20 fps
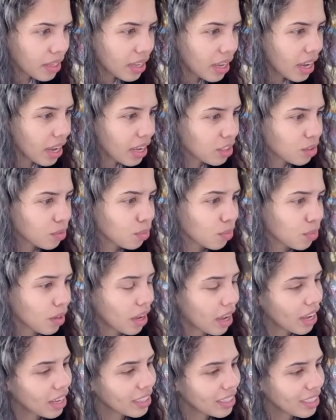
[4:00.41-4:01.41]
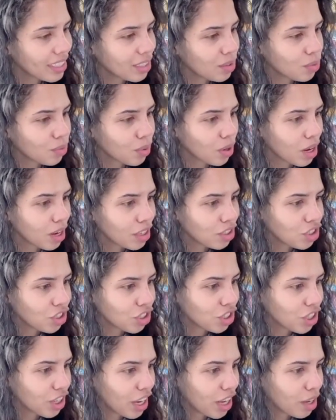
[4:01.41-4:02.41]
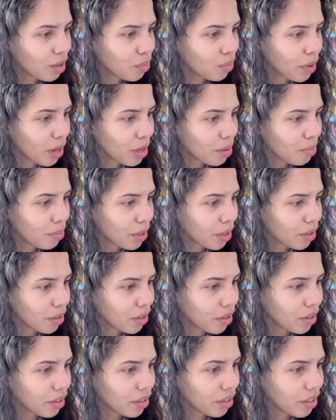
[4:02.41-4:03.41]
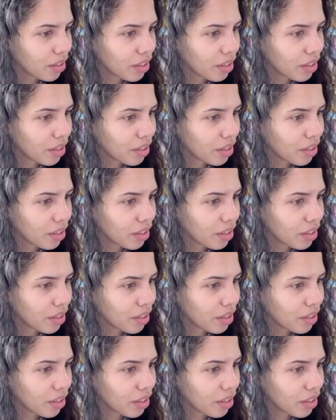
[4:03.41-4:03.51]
As did Roger and Whitebeard.